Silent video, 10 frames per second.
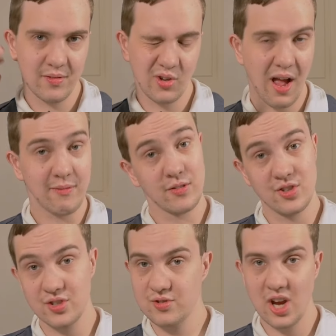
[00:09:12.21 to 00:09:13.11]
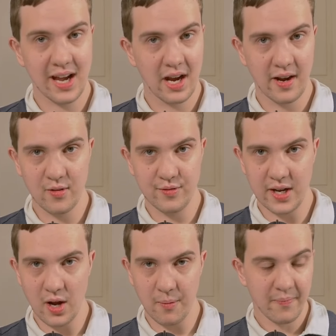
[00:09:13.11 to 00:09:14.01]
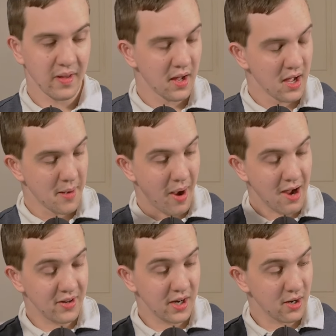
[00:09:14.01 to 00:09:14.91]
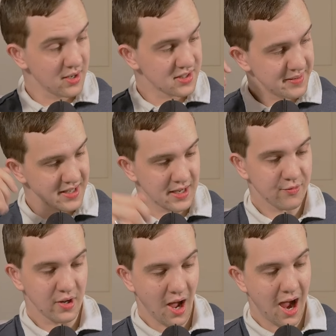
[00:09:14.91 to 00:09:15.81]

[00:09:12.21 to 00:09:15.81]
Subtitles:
you'll have to just check out another video. My video is a bit different.